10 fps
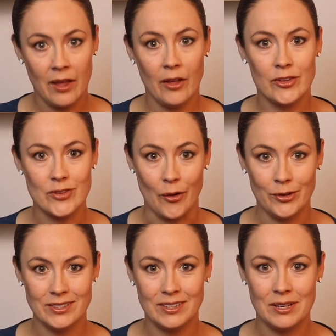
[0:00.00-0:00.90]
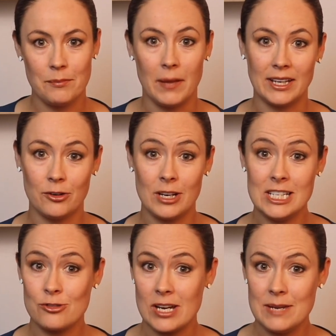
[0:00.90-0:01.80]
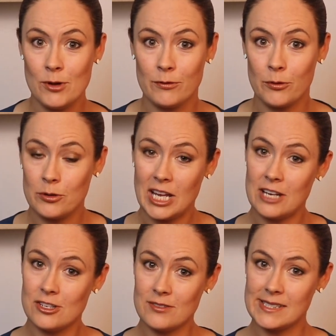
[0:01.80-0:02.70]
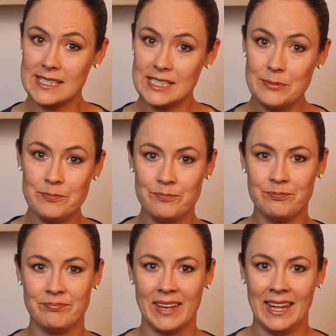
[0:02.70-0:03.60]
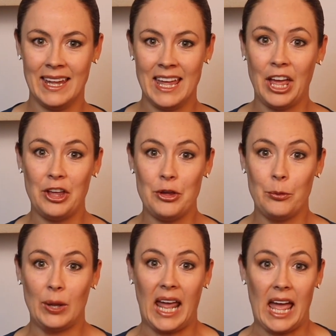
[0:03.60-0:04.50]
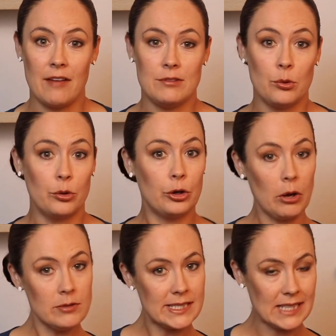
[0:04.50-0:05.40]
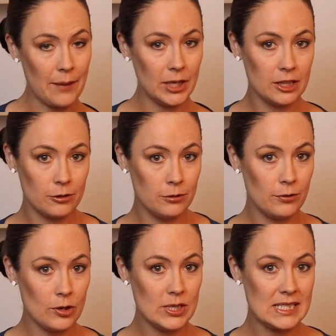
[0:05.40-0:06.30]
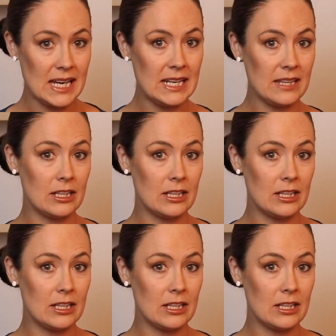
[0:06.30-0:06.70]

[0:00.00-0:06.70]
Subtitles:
So, my green dream of a rotational system, you would have your goats coming through first, eating the